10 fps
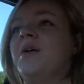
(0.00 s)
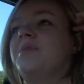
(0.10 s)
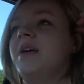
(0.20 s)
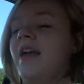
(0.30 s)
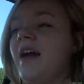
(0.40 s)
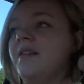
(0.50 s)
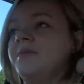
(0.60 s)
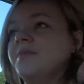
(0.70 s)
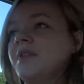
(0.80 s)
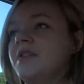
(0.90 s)
But yeah,
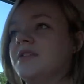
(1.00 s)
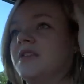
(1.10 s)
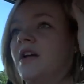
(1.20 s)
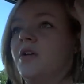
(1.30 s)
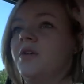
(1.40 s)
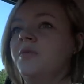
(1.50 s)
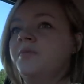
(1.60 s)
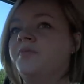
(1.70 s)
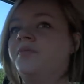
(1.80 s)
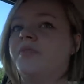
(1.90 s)
so
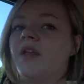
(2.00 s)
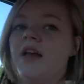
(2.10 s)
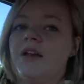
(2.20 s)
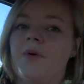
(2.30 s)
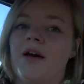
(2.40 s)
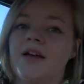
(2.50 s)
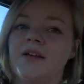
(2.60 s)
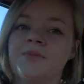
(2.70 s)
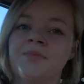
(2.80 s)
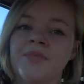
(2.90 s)

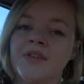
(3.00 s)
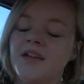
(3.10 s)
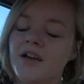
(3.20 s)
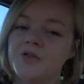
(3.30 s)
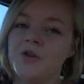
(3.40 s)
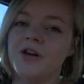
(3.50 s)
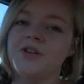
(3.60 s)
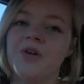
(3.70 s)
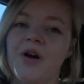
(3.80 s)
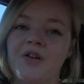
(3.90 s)
anyway, I'll try and
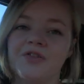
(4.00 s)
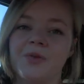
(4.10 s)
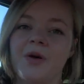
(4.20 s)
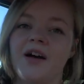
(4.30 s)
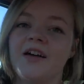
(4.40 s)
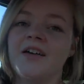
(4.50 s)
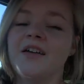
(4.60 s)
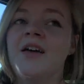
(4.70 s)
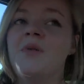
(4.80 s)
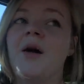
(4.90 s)
do it after work.
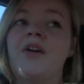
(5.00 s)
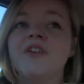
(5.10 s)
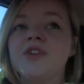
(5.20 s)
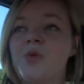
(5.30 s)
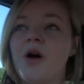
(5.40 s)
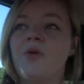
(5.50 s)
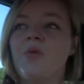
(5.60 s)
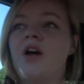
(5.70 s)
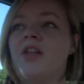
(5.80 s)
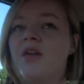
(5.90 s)
But I finish work at
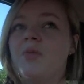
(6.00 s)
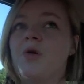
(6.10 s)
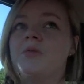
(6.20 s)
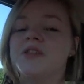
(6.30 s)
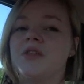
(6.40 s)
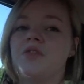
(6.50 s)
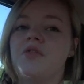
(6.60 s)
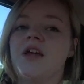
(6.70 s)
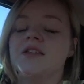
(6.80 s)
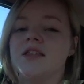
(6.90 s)
1 and the appointment's at
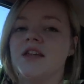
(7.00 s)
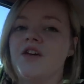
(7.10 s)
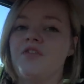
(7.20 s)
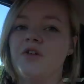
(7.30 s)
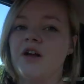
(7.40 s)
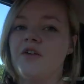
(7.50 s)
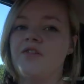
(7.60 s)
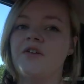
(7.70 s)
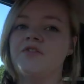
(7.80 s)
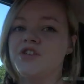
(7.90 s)
3, so then I feel like I've
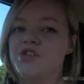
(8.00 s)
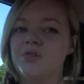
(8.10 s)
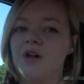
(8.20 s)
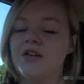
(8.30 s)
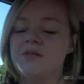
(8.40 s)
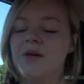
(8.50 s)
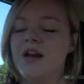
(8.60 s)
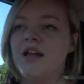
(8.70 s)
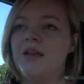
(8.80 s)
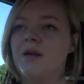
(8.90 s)
left it too last
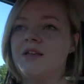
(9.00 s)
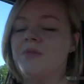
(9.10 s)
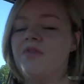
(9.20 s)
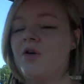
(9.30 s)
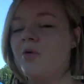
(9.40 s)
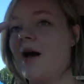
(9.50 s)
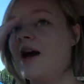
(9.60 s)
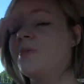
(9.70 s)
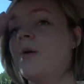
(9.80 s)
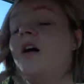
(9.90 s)
minute and it makes me feel
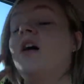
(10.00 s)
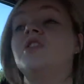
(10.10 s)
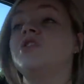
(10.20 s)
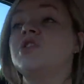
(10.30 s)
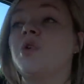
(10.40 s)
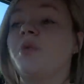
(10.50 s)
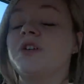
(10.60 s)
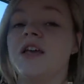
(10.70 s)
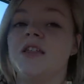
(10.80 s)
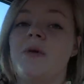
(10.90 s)
bad, but I just don't
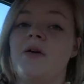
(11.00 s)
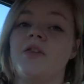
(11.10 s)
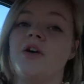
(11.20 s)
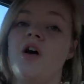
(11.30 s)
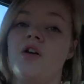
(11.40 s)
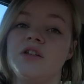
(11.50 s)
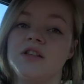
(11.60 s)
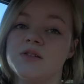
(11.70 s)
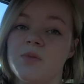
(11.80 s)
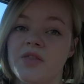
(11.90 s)
want to take them out in the car in
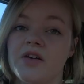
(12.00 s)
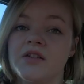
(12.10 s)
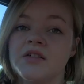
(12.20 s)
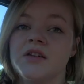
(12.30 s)
this weather.